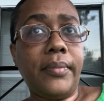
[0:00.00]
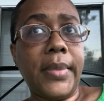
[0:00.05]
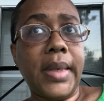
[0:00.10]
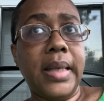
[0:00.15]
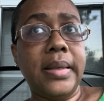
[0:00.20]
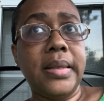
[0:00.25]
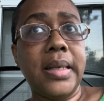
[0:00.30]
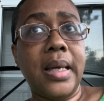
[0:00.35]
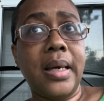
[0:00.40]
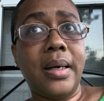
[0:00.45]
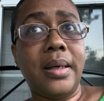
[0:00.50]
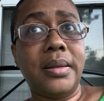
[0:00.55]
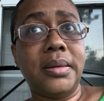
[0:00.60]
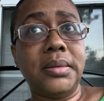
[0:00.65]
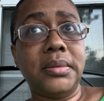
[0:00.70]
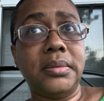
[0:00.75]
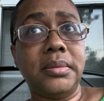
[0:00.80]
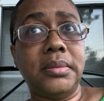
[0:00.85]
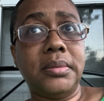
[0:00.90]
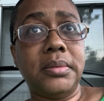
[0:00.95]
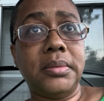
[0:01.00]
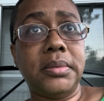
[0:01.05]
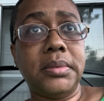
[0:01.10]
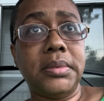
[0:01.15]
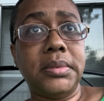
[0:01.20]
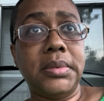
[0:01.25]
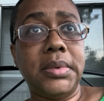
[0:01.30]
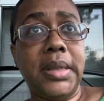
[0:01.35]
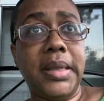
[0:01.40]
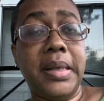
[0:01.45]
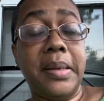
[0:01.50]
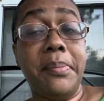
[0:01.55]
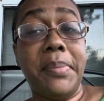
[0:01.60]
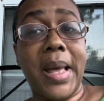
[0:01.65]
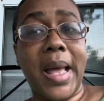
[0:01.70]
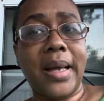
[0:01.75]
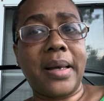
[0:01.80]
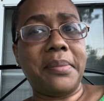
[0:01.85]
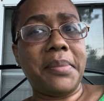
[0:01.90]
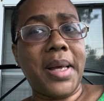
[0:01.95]
Now, in the
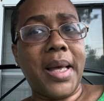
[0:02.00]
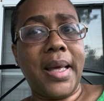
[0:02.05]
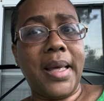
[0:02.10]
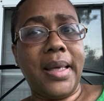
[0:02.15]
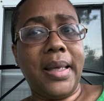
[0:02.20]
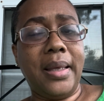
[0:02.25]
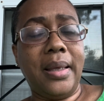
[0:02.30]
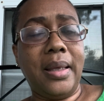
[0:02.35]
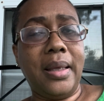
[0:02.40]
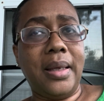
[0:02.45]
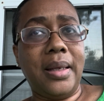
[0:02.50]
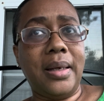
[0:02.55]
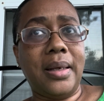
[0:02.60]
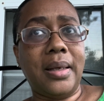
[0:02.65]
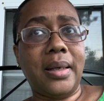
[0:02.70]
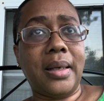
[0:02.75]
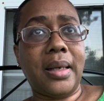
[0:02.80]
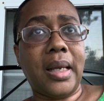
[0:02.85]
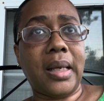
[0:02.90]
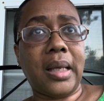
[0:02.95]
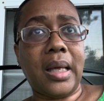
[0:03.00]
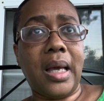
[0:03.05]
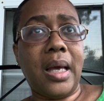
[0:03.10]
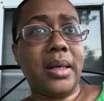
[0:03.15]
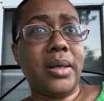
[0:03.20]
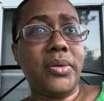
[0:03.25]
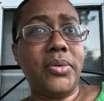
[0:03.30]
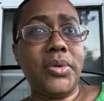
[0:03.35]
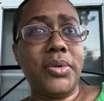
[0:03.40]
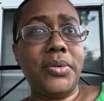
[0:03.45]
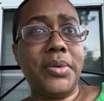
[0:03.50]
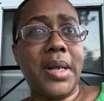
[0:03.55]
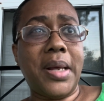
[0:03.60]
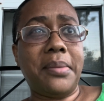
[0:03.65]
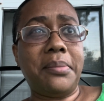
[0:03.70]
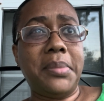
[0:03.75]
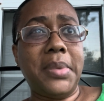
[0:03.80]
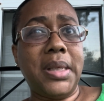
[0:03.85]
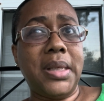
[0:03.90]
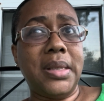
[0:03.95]
back of my head, I kind of knew that
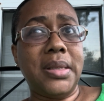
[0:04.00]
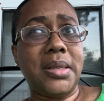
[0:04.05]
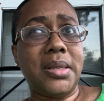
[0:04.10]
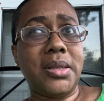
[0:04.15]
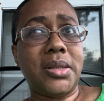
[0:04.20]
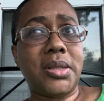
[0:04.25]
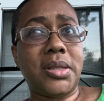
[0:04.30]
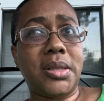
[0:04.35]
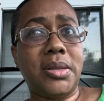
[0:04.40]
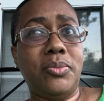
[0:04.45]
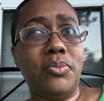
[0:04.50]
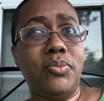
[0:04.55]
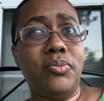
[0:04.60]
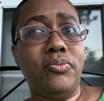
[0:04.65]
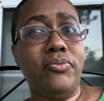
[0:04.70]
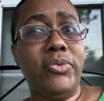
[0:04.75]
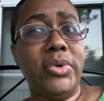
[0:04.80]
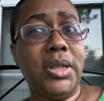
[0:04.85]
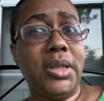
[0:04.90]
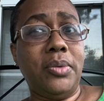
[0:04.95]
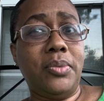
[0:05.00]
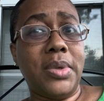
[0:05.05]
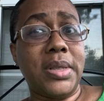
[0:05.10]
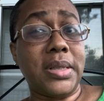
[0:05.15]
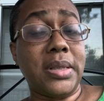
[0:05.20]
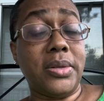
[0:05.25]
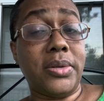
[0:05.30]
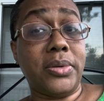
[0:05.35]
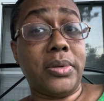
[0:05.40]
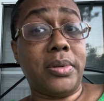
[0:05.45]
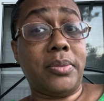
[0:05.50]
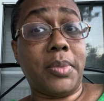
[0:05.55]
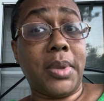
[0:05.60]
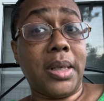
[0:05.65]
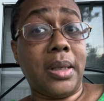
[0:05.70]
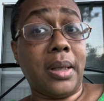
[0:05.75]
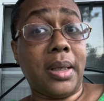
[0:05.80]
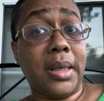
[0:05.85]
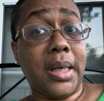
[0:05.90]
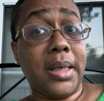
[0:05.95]
meant she really wasn't doing
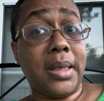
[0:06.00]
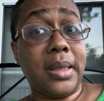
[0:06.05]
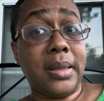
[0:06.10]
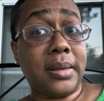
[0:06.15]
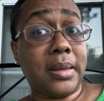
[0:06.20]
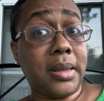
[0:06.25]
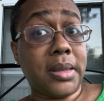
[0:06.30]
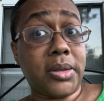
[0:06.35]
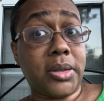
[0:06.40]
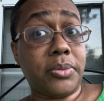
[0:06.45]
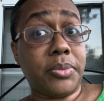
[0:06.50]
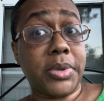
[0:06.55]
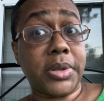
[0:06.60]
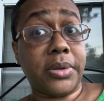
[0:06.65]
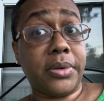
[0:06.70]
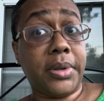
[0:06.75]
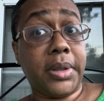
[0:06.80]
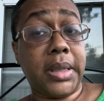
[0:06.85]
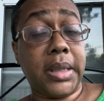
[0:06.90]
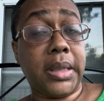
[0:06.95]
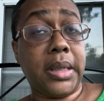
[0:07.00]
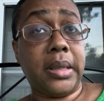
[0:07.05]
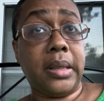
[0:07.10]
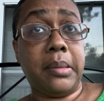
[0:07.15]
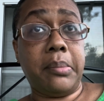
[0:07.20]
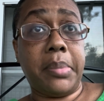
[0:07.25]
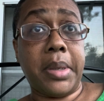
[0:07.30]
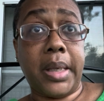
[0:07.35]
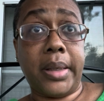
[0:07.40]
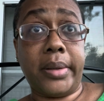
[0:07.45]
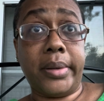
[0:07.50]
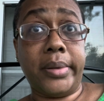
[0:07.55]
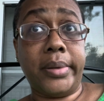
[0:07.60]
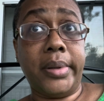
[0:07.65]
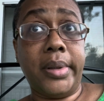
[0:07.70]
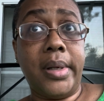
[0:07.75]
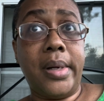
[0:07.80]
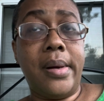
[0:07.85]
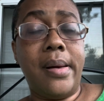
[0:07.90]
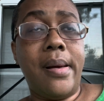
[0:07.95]
well and they didn't think she was going to get any better.
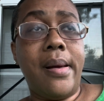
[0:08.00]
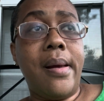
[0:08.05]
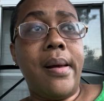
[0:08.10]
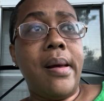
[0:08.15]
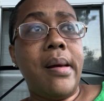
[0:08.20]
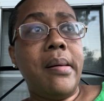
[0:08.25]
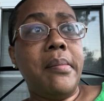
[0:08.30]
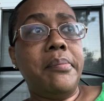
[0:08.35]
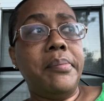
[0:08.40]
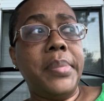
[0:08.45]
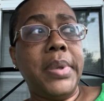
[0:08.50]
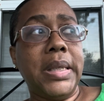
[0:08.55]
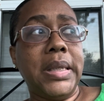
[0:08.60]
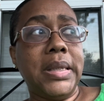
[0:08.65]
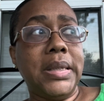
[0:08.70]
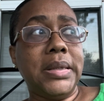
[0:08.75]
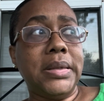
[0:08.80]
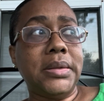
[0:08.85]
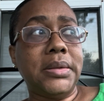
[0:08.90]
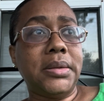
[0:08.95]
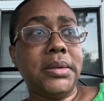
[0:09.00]
But,